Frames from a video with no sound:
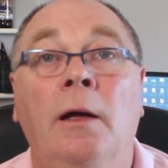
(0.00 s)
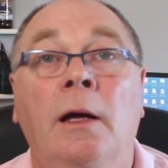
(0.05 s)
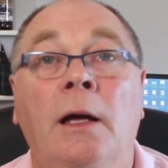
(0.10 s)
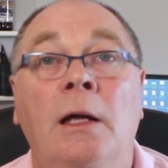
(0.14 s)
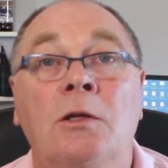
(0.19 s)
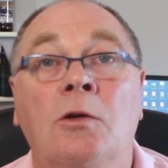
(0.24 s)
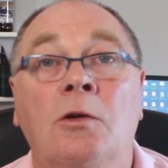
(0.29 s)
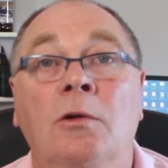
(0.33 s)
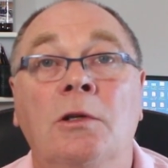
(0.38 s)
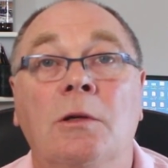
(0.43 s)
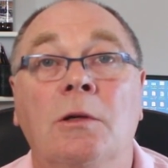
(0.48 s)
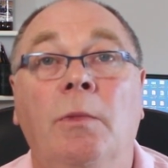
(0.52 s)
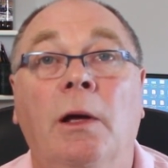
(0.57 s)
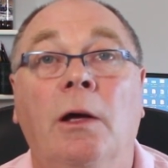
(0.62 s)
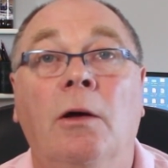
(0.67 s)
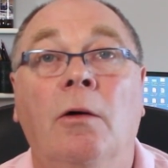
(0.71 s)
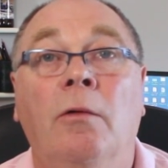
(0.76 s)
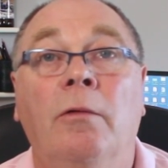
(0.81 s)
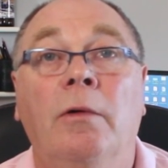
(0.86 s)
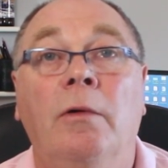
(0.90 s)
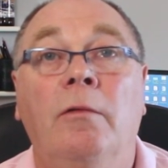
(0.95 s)
is going to make
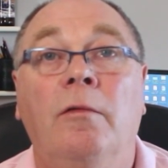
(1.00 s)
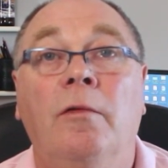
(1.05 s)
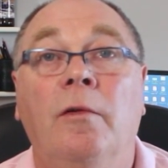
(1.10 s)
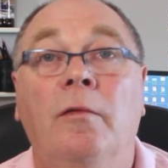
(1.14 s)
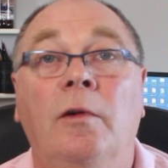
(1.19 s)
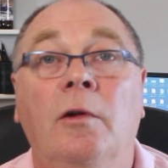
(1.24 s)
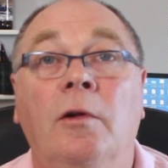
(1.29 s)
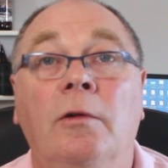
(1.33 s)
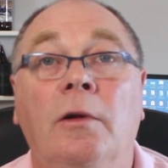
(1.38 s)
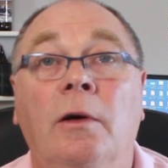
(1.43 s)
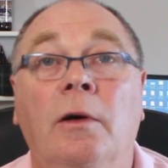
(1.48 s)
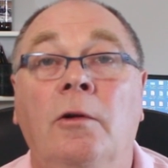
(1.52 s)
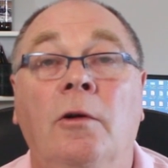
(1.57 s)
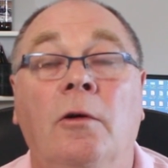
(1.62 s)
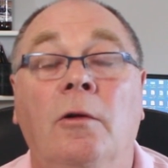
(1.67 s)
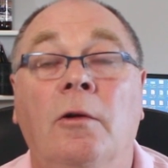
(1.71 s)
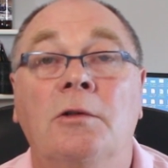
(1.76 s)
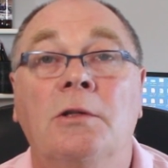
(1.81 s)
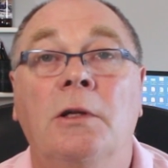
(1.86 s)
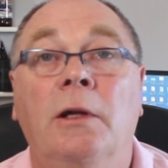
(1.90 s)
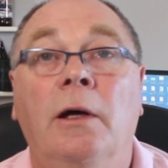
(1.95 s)

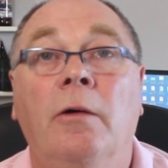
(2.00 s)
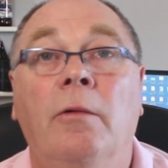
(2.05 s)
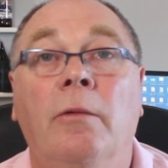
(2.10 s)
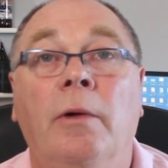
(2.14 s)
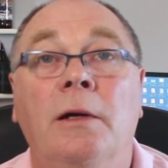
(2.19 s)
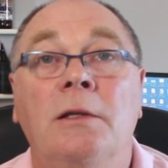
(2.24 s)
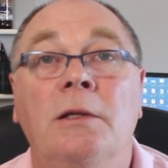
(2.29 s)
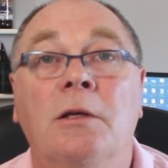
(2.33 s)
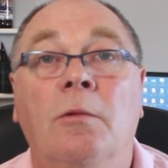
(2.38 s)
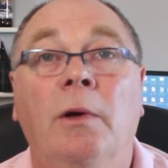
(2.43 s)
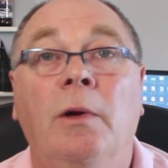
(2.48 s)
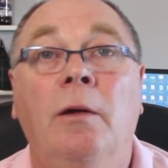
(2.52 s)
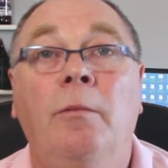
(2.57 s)
$150 an hour right away.